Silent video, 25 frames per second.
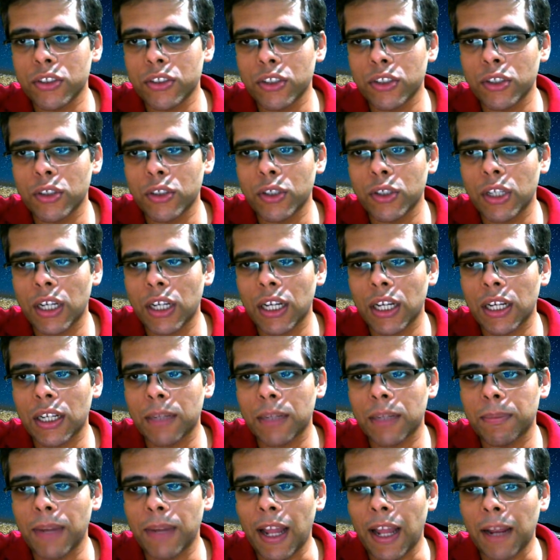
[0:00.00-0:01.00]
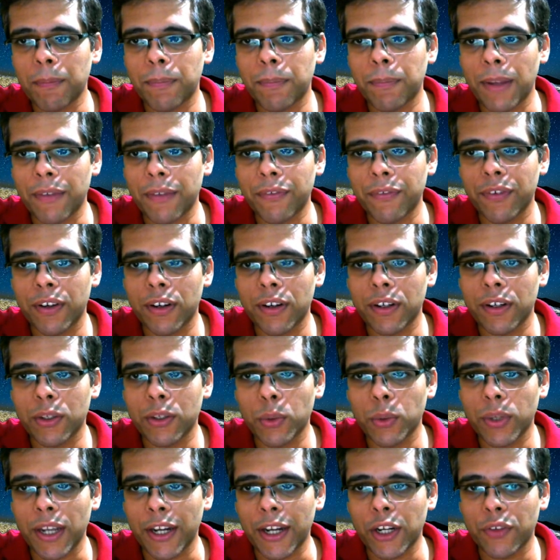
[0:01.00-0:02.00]
So black
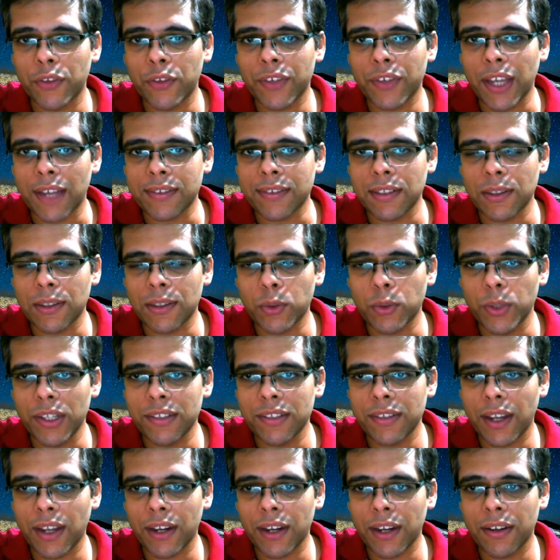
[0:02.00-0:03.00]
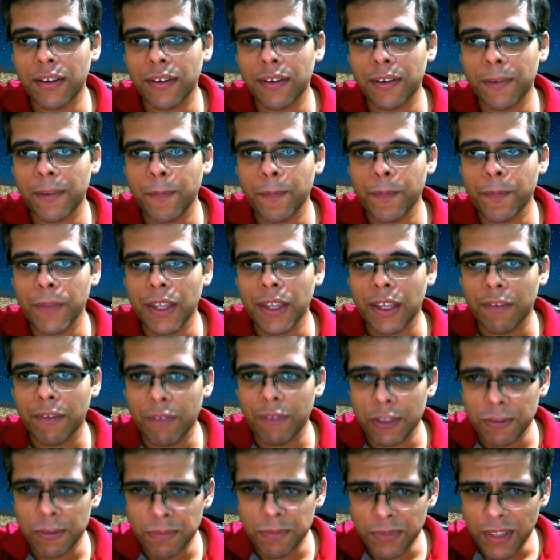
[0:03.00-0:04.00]
preferred to kind of castle queen side here,
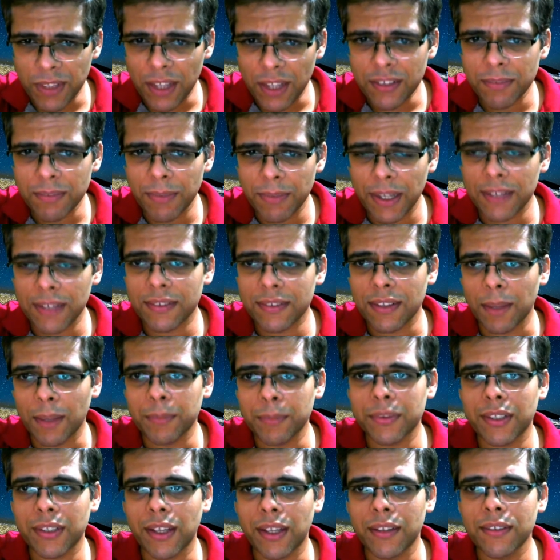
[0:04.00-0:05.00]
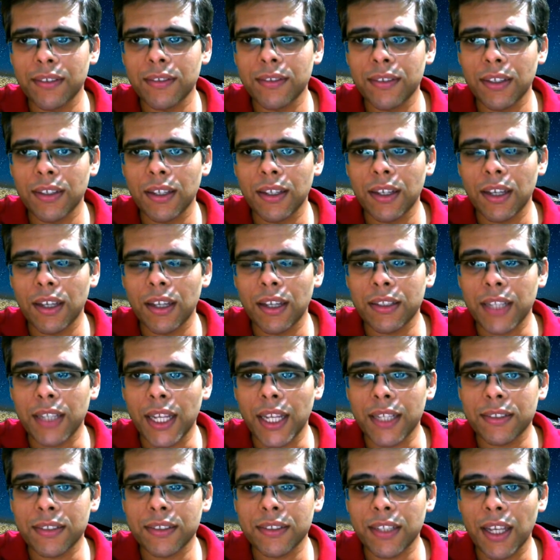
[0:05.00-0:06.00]
which does make some sense.
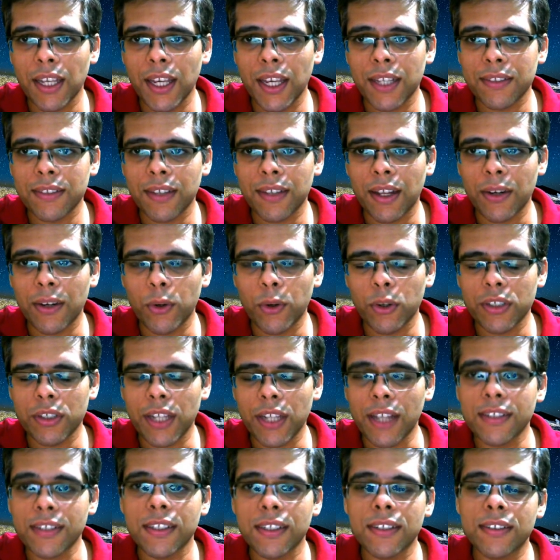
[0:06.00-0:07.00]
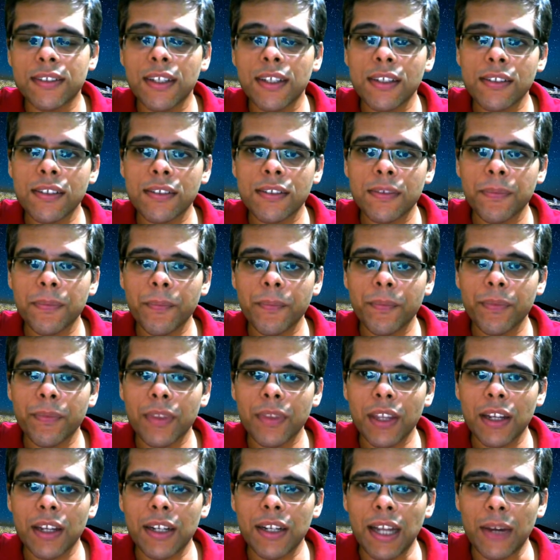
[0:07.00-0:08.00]
Takes and rook takes e6.
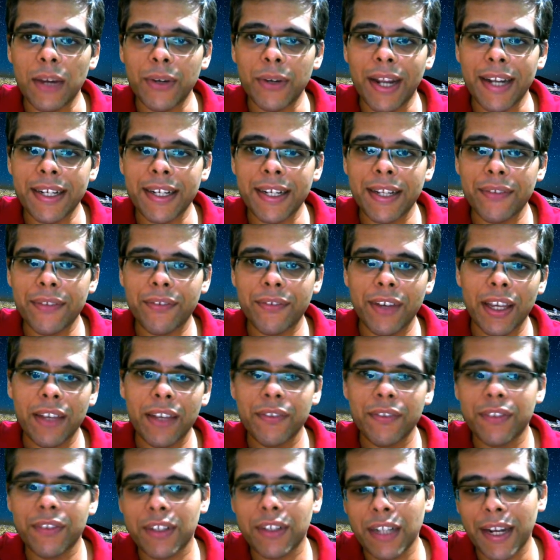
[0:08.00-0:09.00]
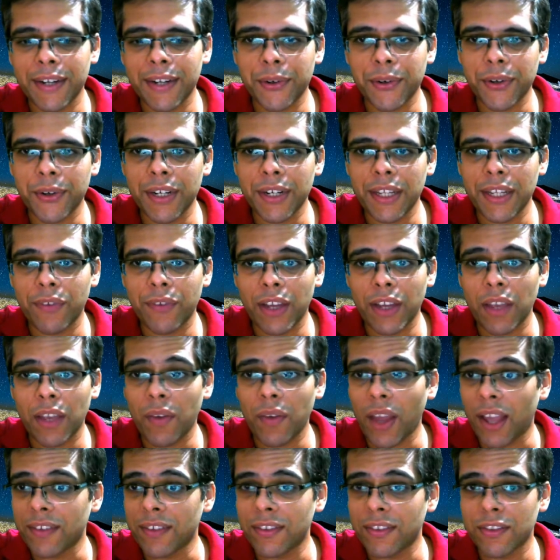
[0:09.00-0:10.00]
Now knight d5. The knight on
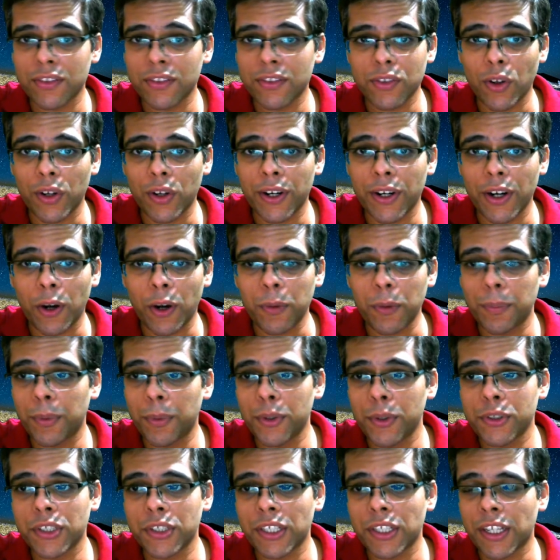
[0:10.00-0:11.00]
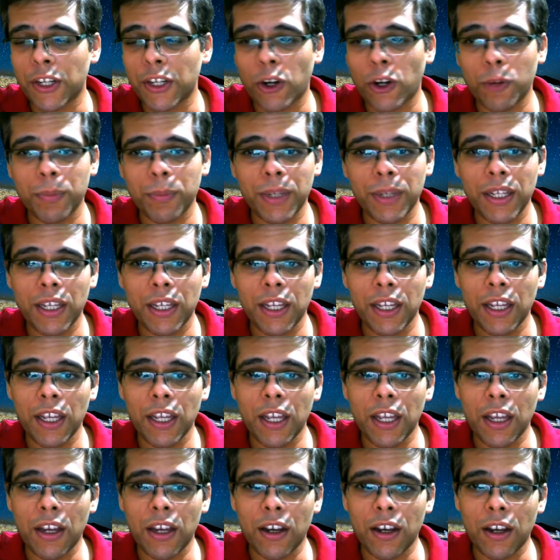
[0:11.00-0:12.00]
d5 has a solid outpost. It cannot be
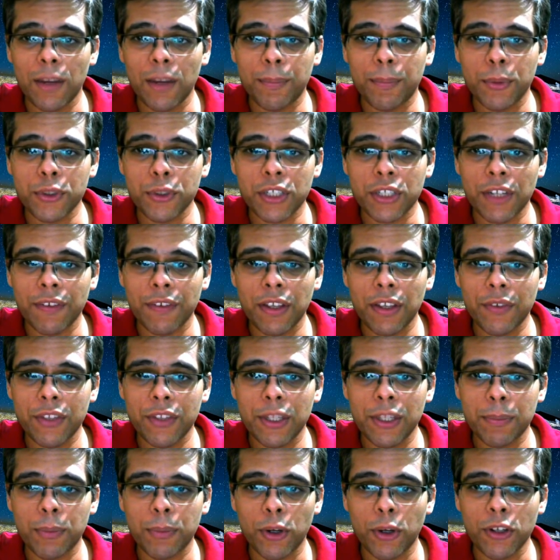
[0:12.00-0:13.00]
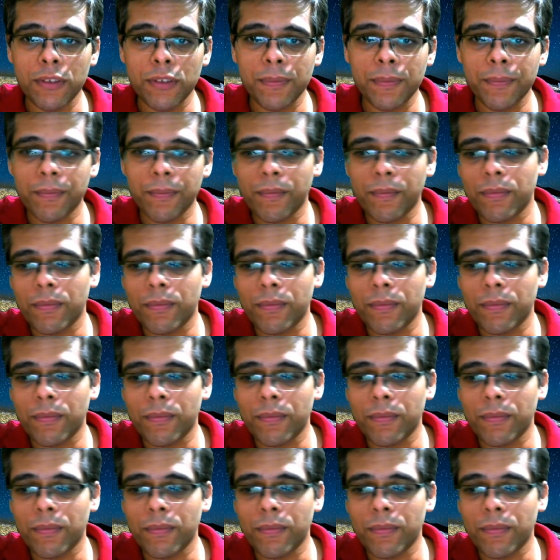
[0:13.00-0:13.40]
pushed away with the pawn.